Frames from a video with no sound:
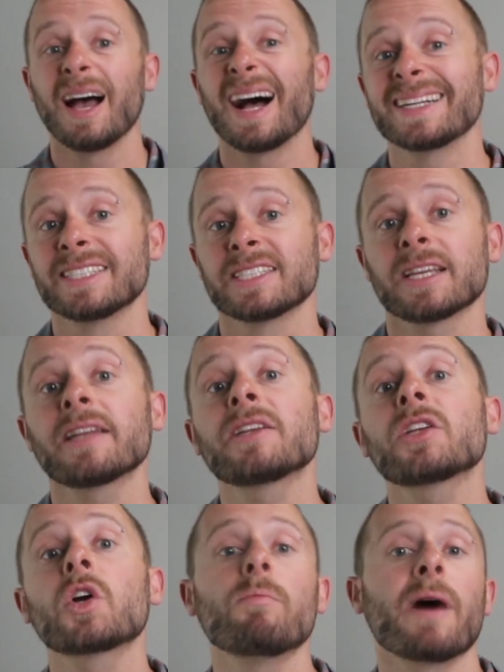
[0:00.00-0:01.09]
I decided
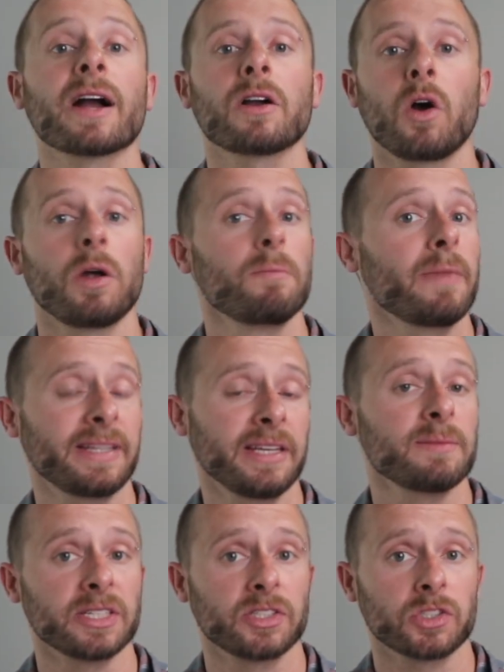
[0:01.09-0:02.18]
to go back on my
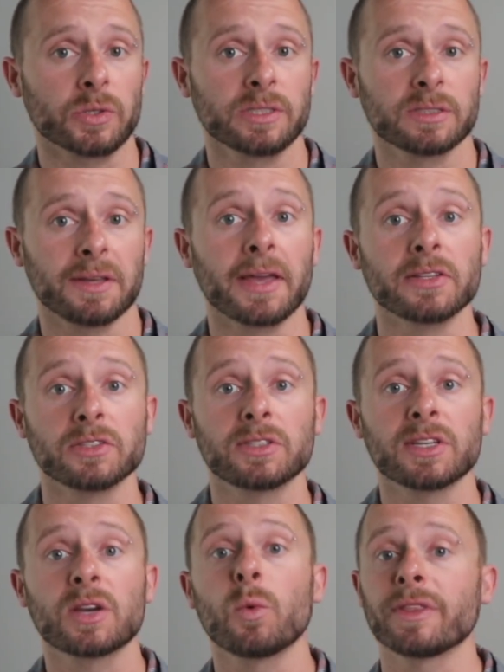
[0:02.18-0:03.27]
database choice and
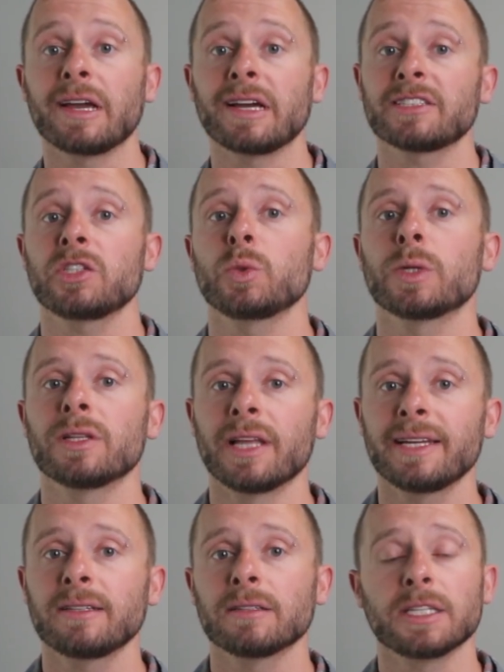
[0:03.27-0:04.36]
stick with
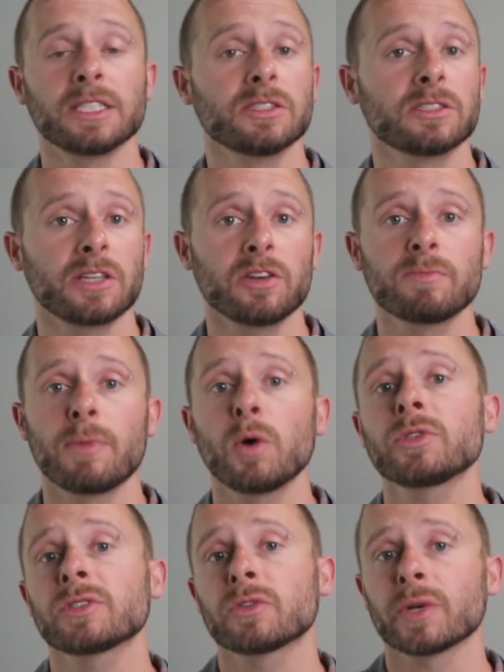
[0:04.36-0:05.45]
SQLite instead of
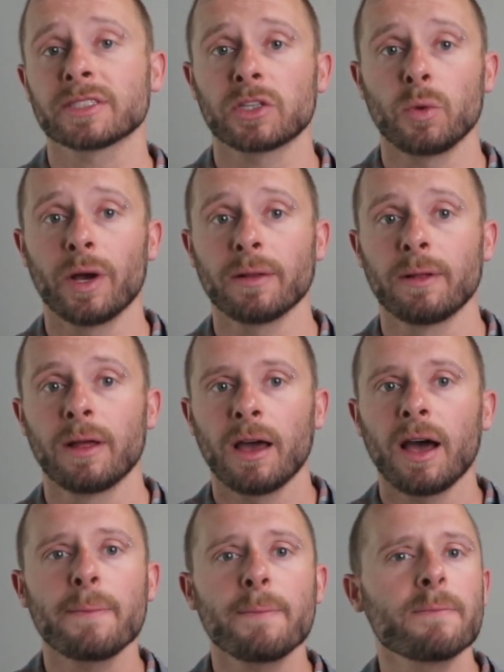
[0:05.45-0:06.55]
PostgreSQL.
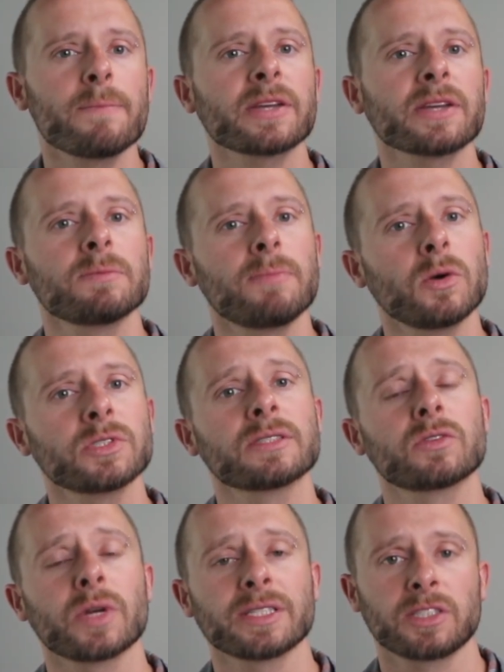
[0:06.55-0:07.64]
I picked
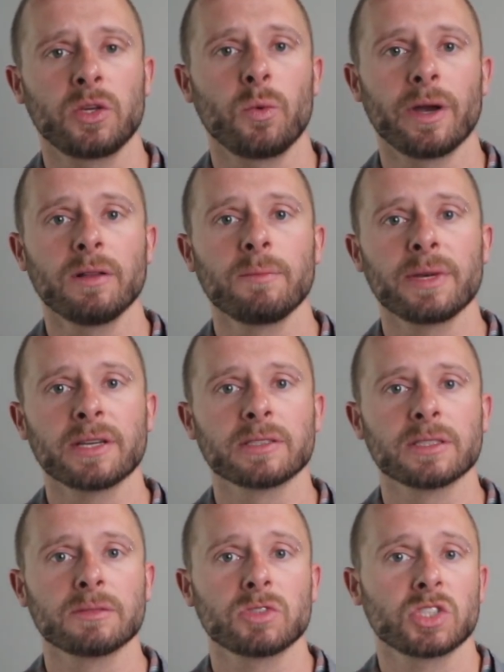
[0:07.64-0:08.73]
PostgreSQL because
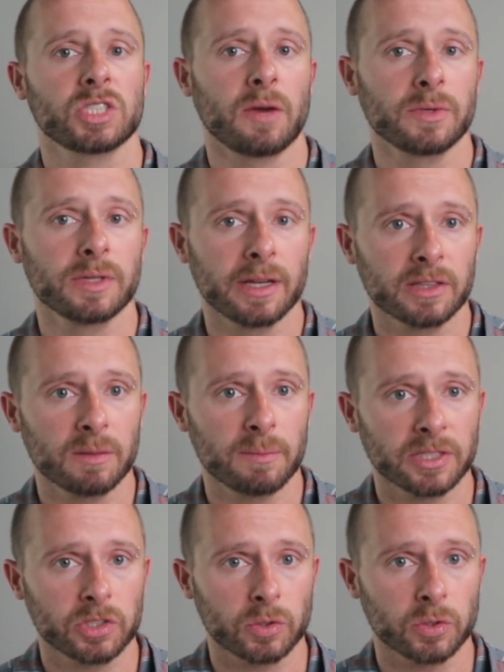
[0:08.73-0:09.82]
it sounded like the
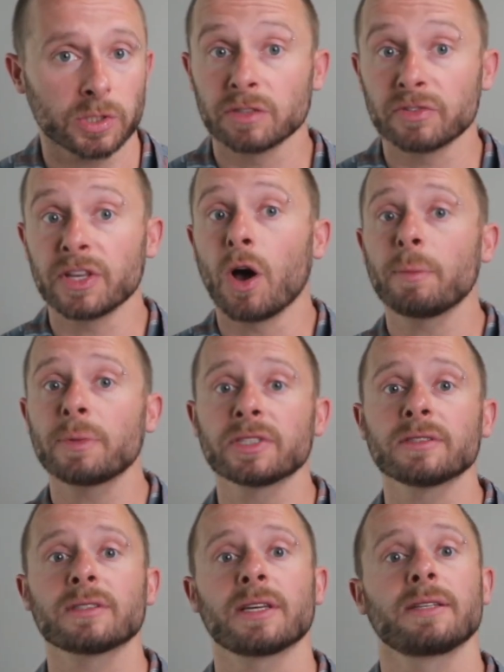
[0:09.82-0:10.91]
best choice of the
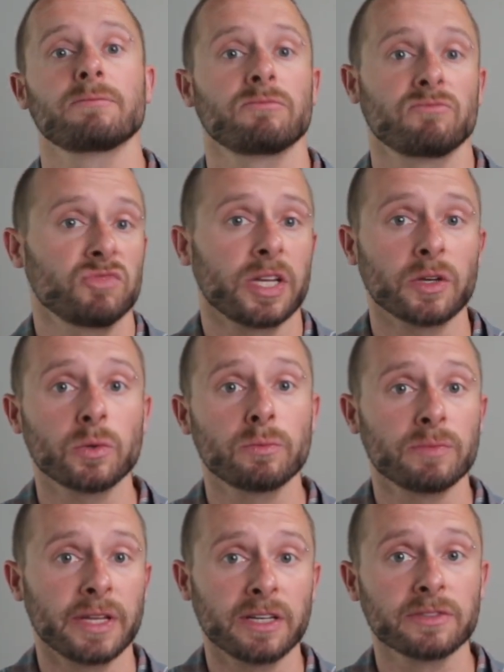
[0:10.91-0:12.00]
options that Django
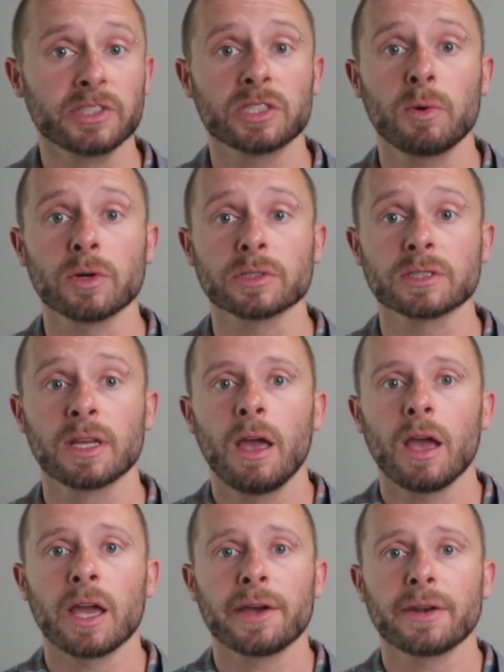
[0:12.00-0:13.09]
natively supports,
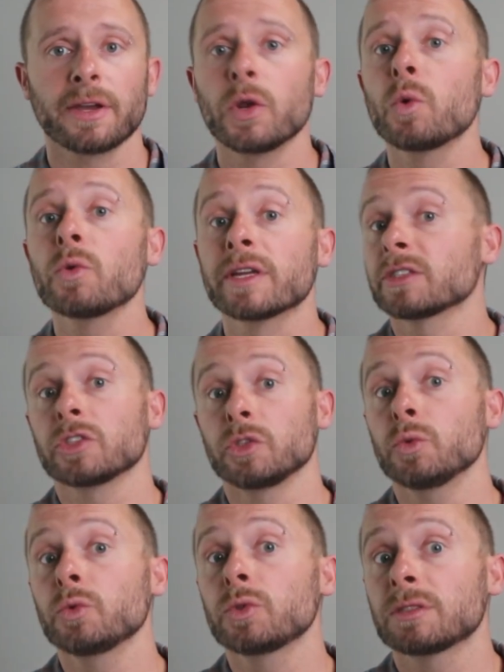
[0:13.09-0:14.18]
and I know that it's
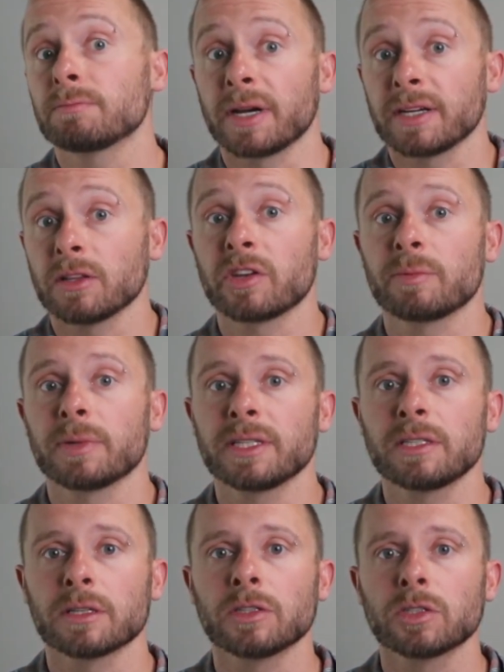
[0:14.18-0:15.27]
used by a lot of
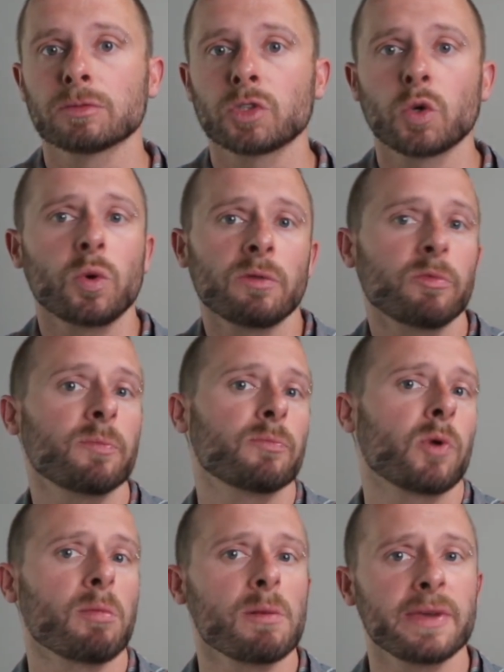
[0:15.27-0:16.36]
places, so it would
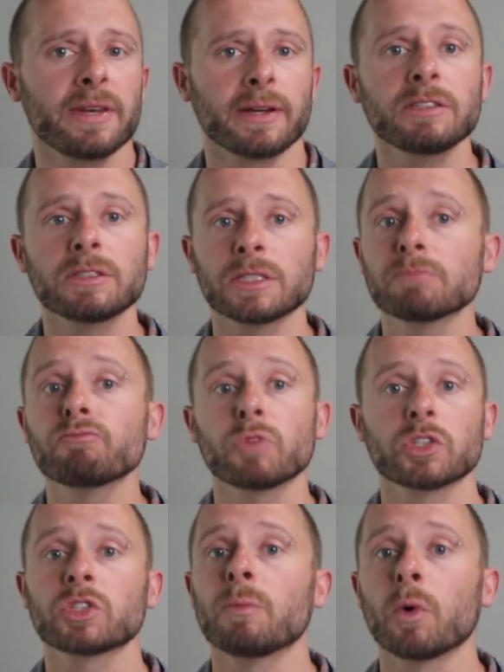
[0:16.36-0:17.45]
probably be nice to
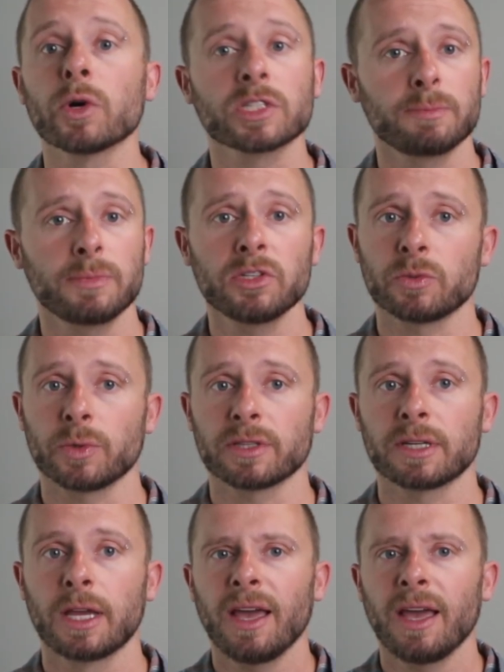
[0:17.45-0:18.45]
get some more experience with it.